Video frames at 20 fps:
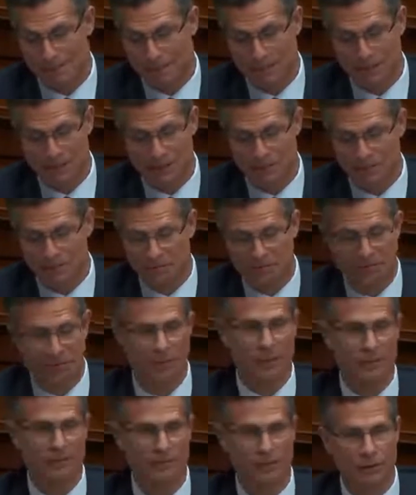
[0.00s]
which is
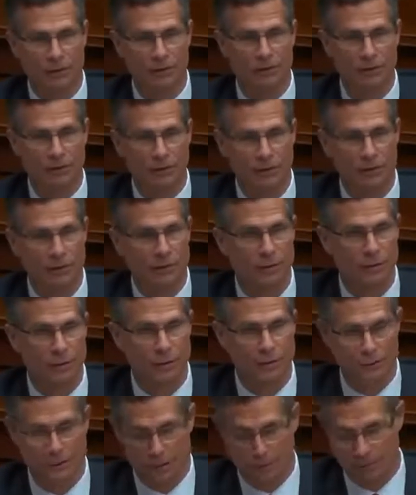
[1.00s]
very difficult to do
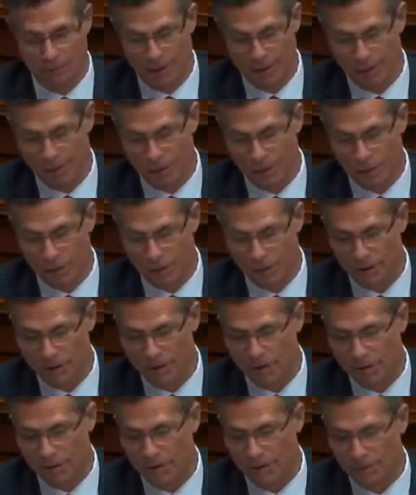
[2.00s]
in competitive
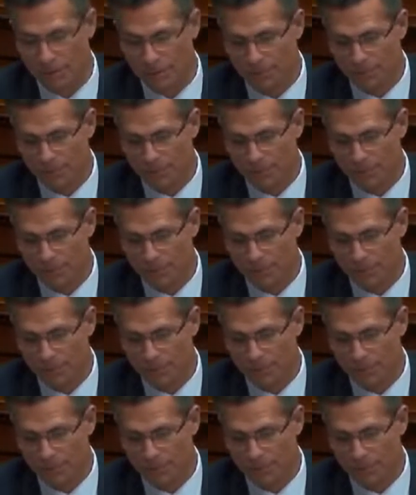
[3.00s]
markets,